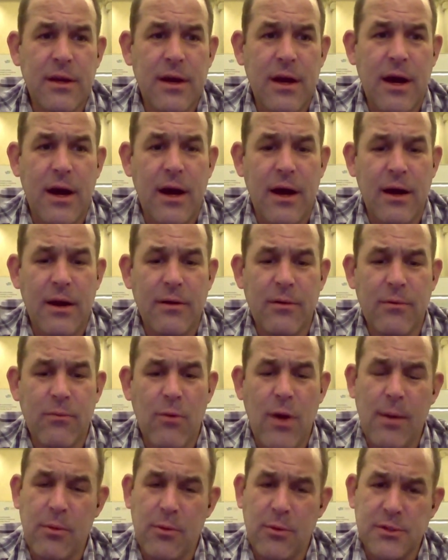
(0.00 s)
Uh,
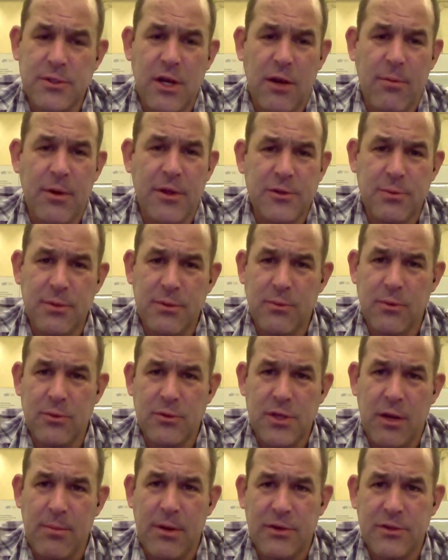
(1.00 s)
Robert was talking about this. We were
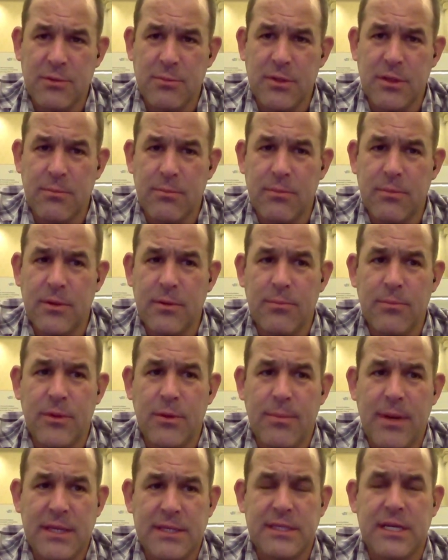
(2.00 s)
talking about some of the, the,
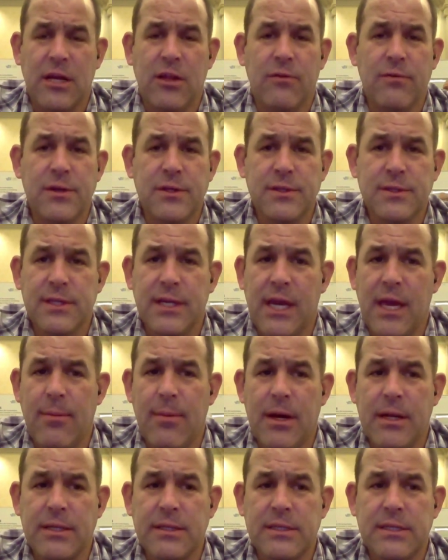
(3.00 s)
the, best televisions that
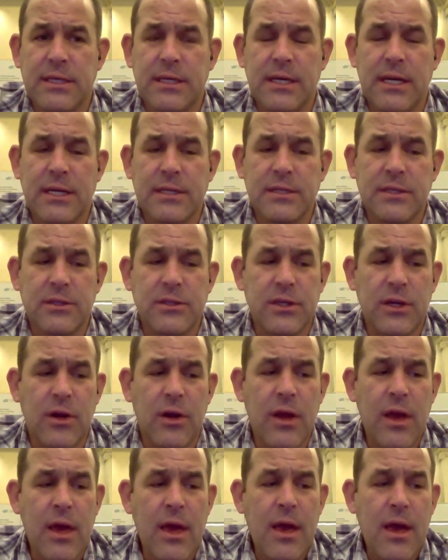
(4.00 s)
came out at CES this
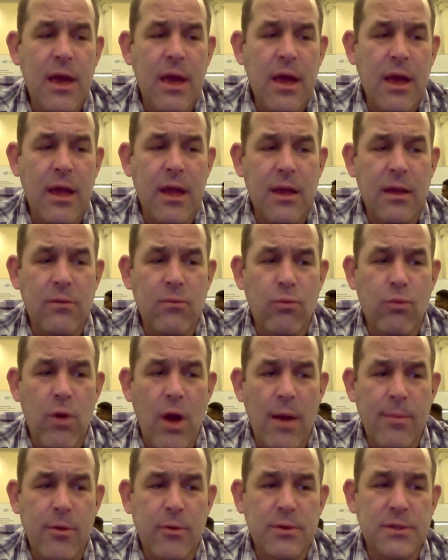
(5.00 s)
year, and
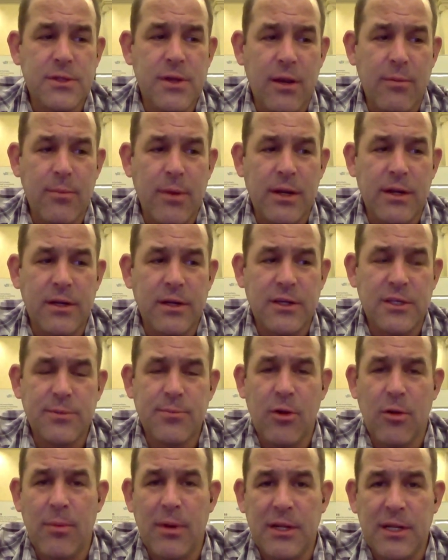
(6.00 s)
Robert was talking about an
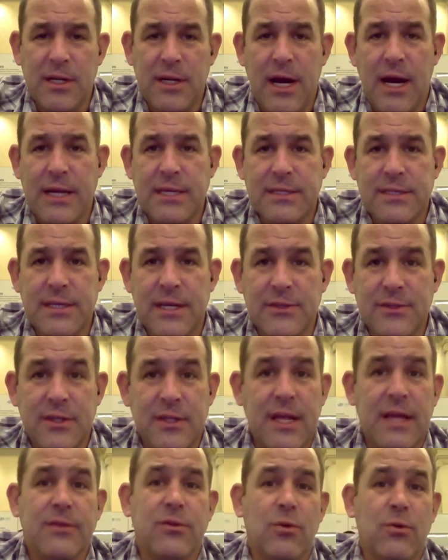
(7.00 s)
experiment at Hisense
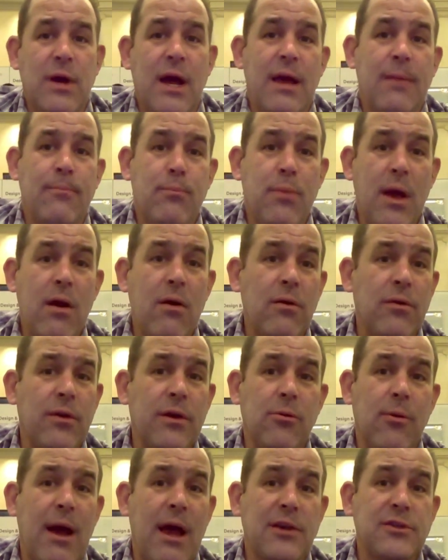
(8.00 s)
that there were,
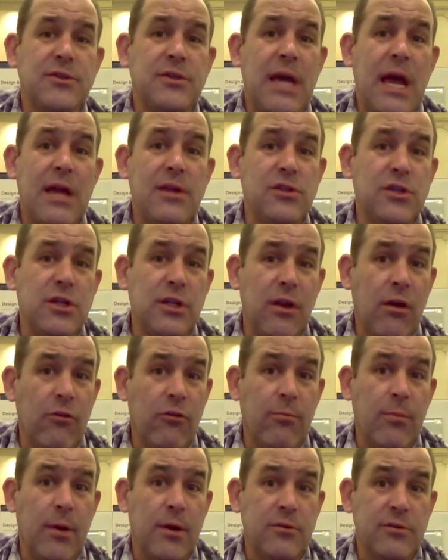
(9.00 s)
apparently there were actually
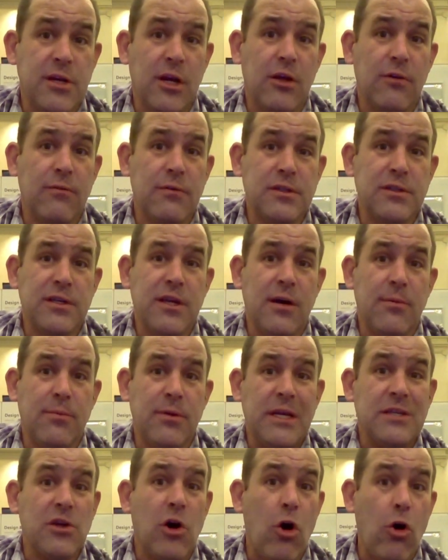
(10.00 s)
engineers from other television
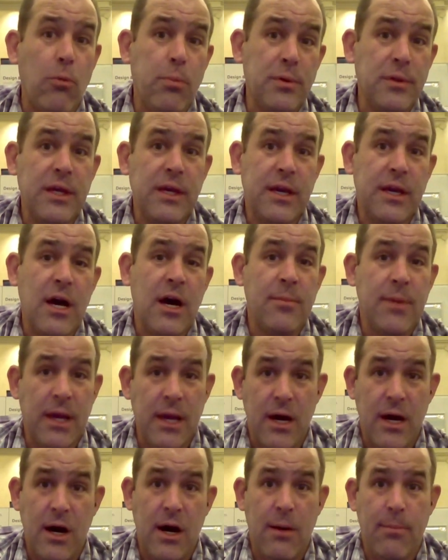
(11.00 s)
companies openly
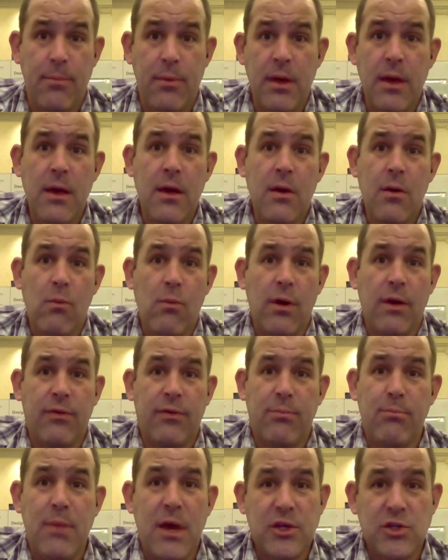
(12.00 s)
coming up
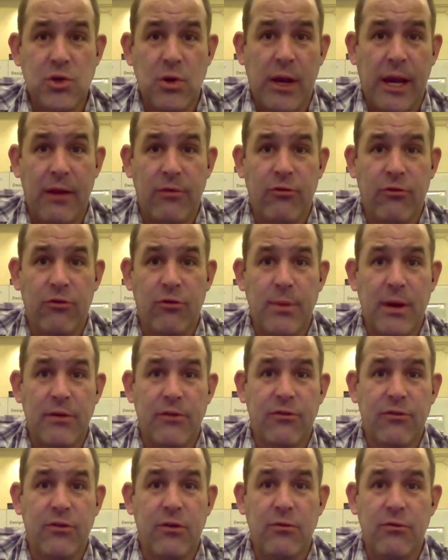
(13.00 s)
with measuring
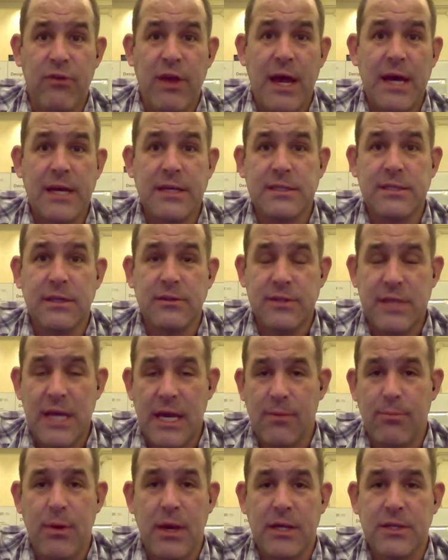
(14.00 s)
instruments to test and
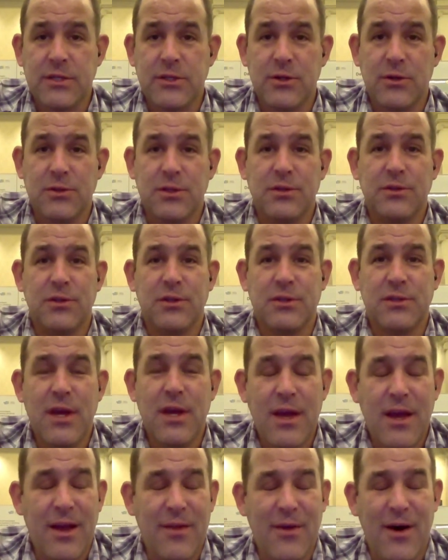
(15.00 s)
take pictures and just
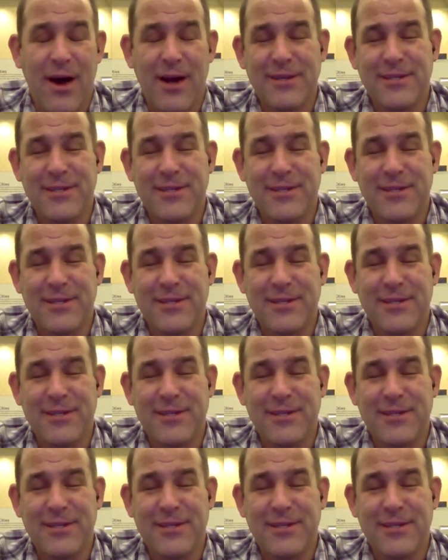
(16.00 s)
and the